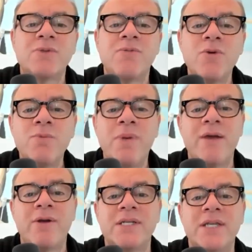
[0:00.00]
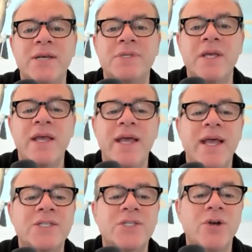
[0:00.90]
food pairing tips,
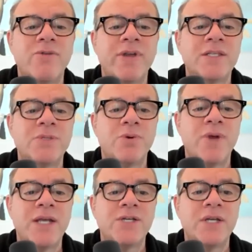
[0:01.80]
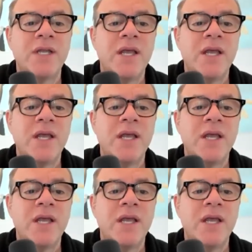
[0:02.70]
and serving inspiration.